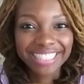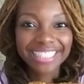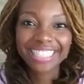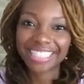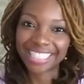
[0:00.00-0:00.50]

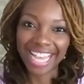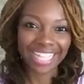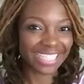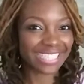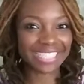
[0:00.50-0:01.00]
Because I
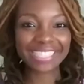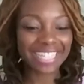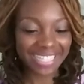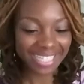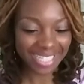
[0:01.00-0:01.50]
can
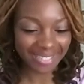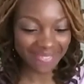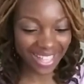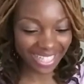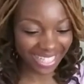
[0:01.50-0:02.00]
see it and
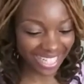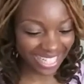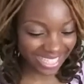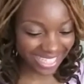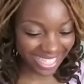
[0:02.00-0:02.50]
smell it.
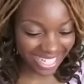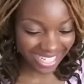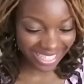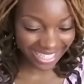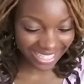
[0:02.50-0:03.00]
Let's
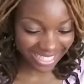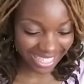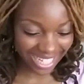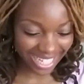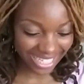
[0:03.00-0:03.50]
take a little
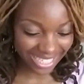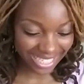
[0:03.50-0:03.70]
taste.